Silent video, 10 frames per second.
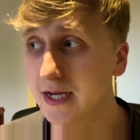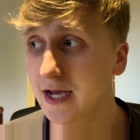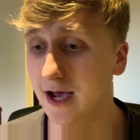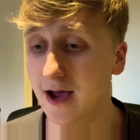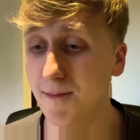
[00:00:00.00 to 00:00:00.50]

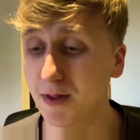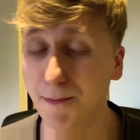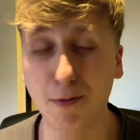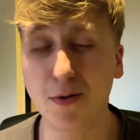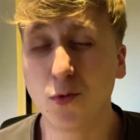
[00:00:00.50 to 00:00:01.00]
But the
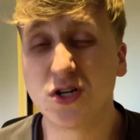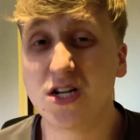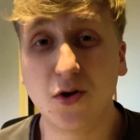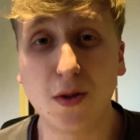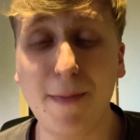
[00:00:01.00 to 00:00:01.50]
problem was
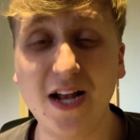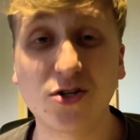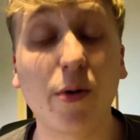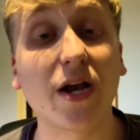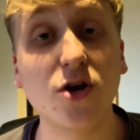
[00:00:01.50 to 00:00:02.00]
on the bench,
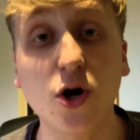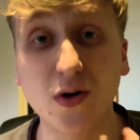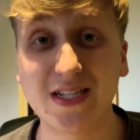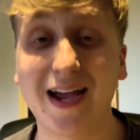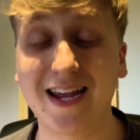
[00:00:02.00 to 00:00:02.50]
we had no
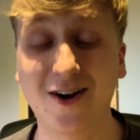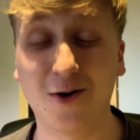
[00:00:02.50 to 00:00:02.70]
attacking